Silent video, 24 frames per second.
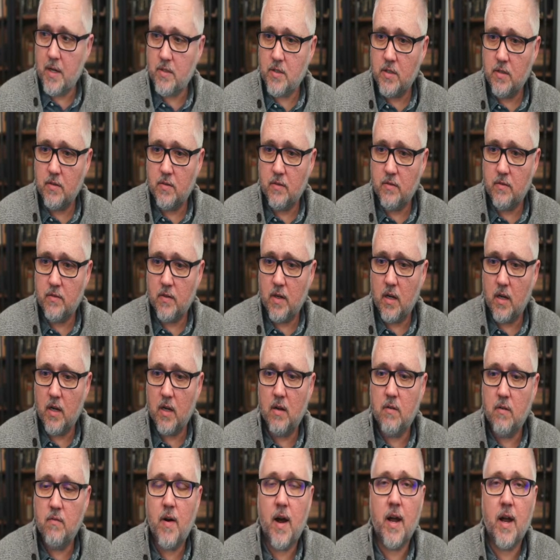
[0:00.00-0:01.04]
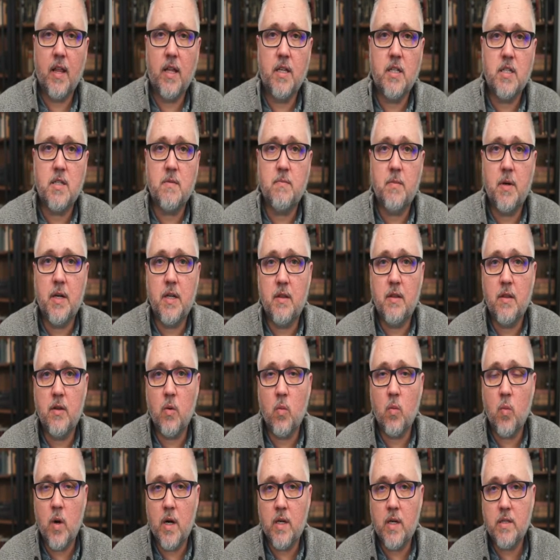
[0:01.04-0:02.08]
of violence, but there
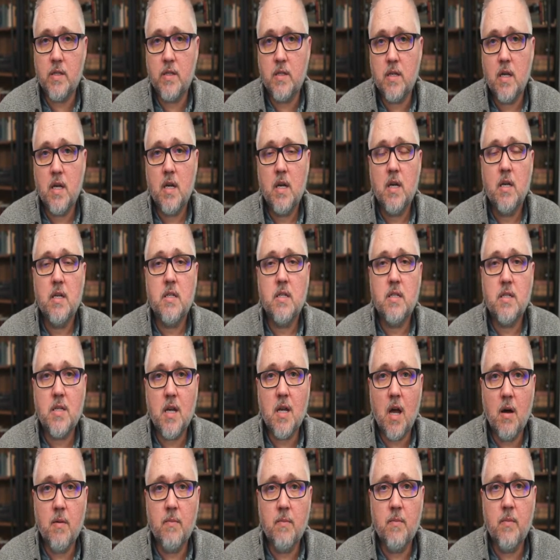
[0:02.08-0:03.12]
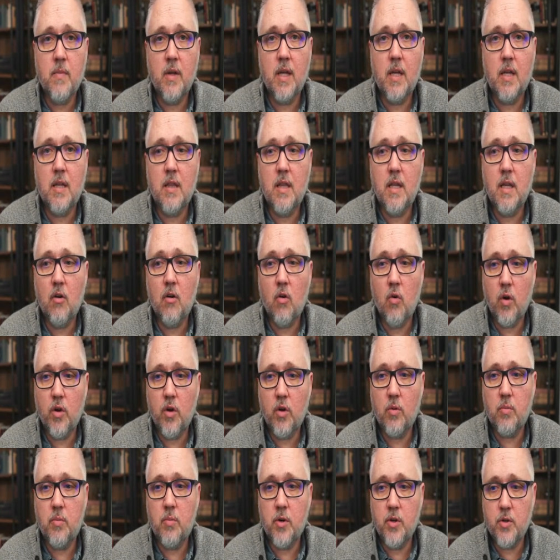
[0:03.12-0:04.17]
was some in the
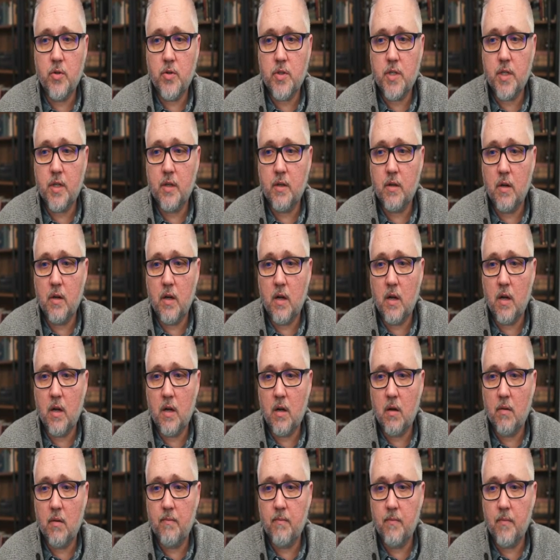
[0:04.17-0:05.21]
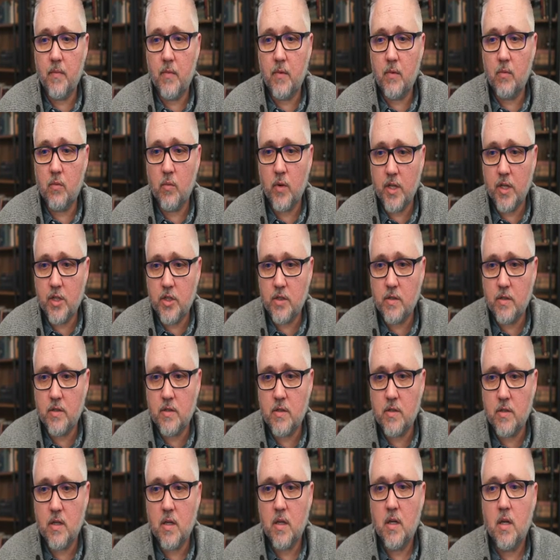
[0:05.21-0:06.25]
oil-producing
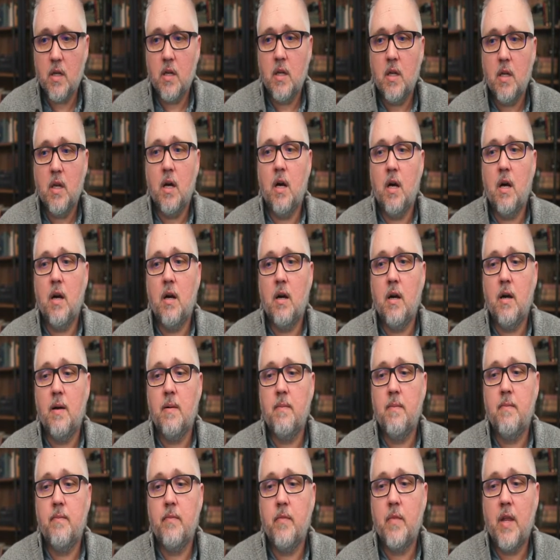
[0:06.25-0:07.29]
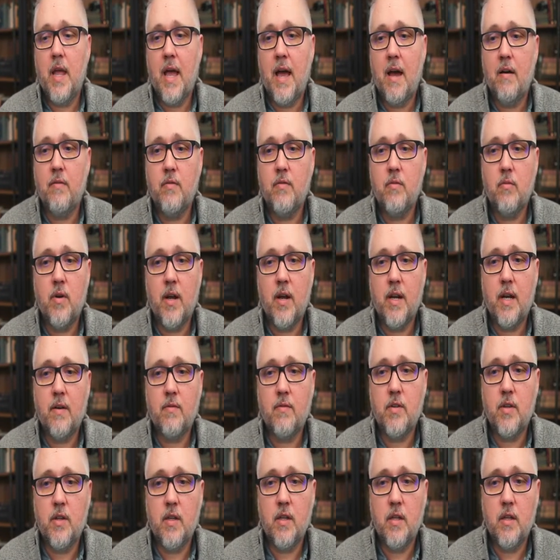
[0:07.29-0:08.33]
regions. Right
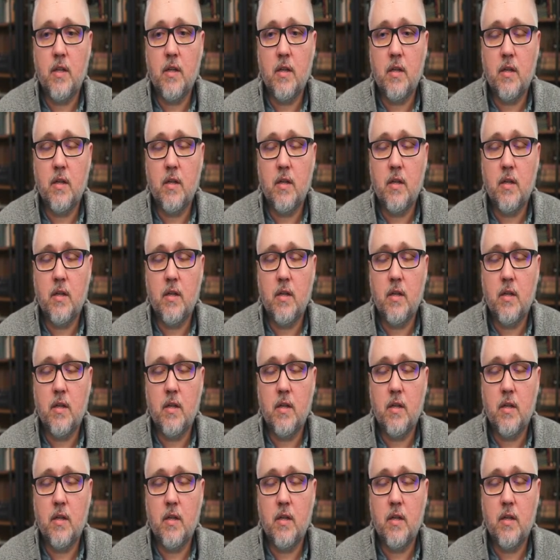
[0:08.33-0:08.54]
after the